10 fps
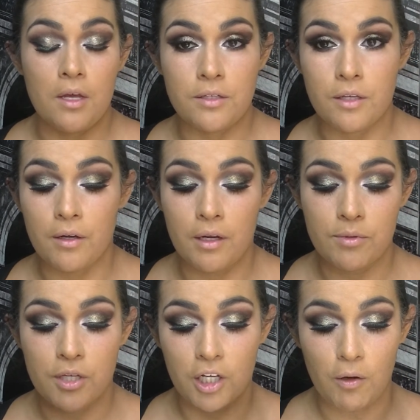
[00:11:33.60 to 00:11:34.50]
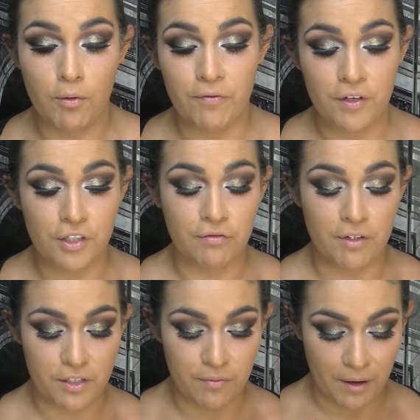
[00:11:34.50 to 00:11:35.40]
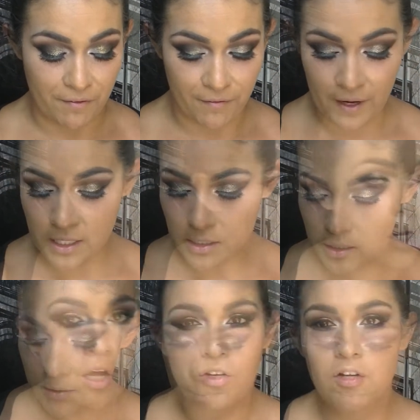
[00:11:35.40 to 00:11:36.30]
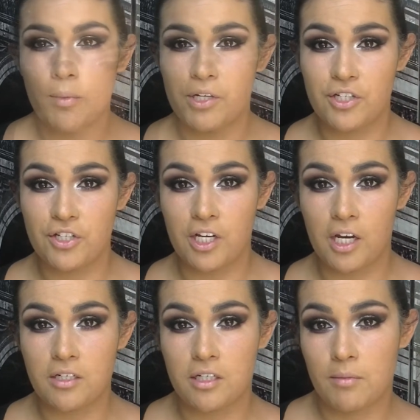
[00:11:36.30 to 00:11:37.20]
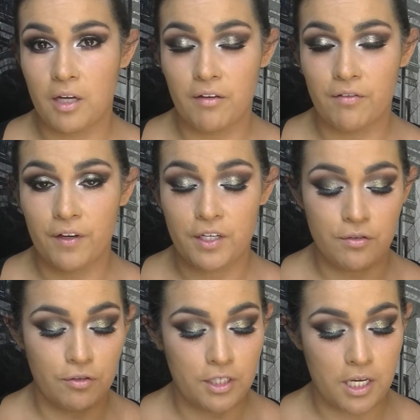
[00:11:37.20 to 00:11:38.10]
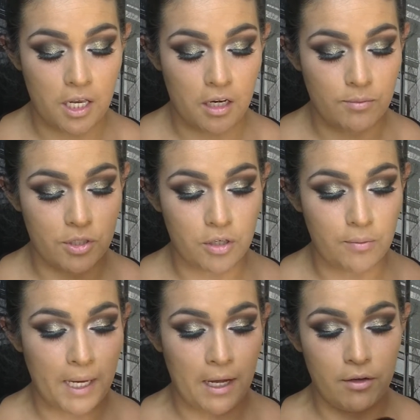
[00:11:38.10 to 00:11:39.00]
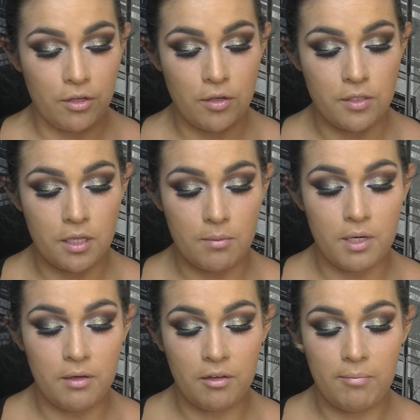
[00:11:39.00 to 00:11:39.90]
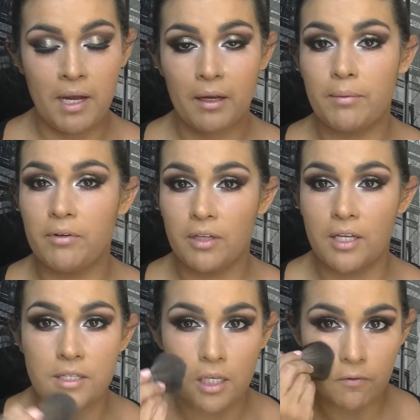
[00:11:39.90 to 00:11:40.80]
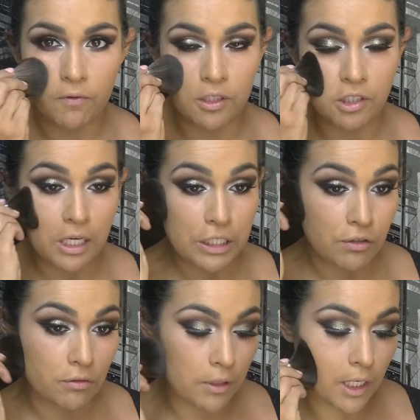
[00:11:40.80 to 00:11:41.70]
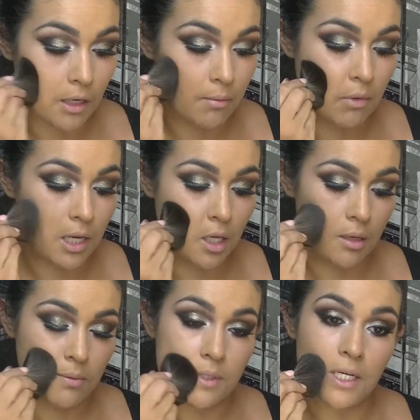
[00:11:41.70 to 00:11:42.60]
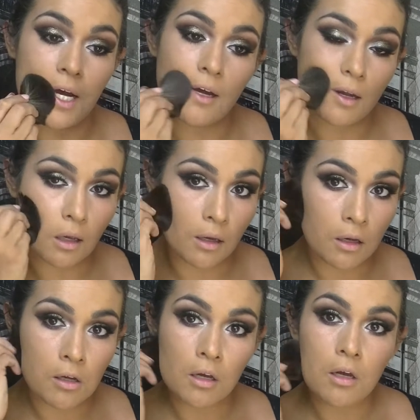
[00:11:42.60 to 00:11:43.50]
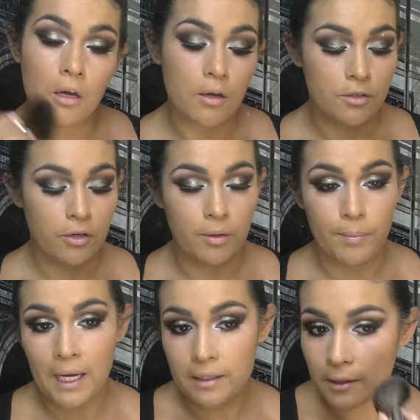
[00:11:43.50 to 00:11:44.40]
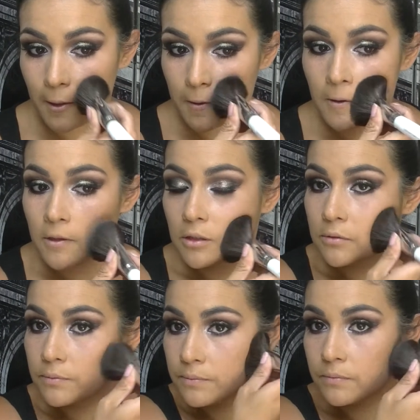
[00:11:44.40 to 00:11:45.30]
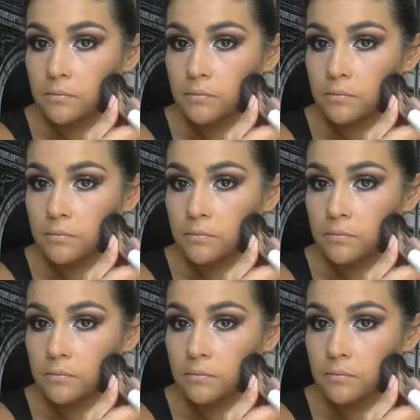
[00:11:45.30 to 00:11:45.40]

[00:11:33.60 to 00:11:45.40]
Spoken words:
So now I'm just going to go on and finish the rest of my face. Not much has changed in my face routine. I'm just going to powder using the MAC Mineralized Skin Finish Natural in medium dark. Just going to pat that on.